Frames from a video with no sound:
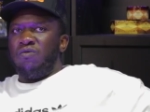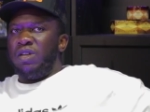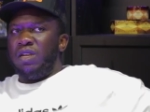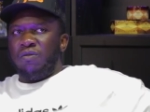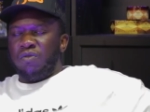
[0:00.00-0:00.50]

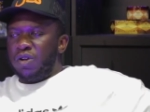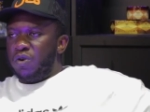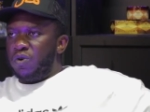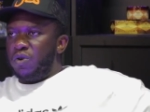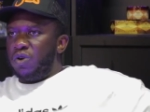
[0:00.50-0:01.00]
really
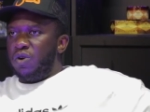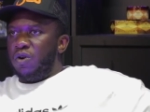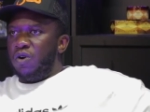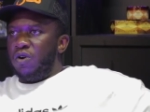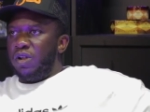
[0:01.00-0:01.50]
real?
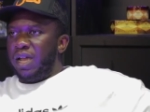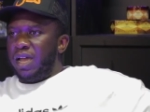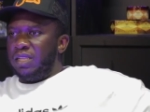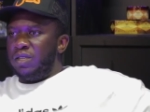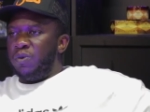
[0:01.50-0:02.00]
Or
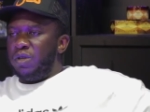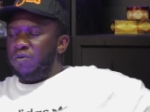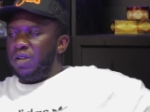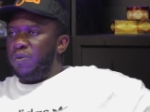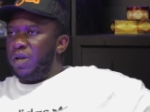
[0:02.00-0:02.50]
like, do we
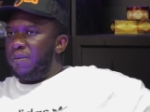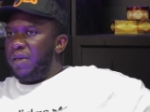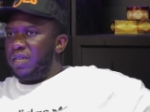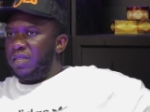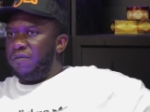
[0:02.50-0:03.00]
really want to
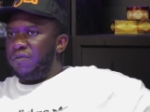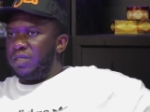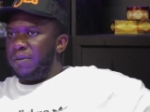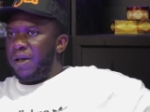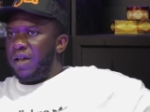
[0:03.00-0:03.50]
make a
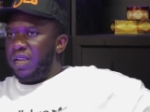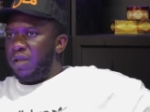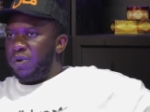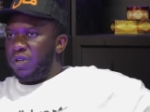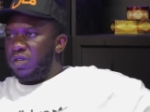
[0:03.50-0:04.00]
difference about it? And
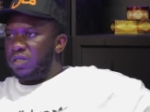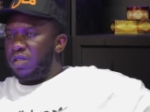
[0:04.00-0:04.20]
are we going to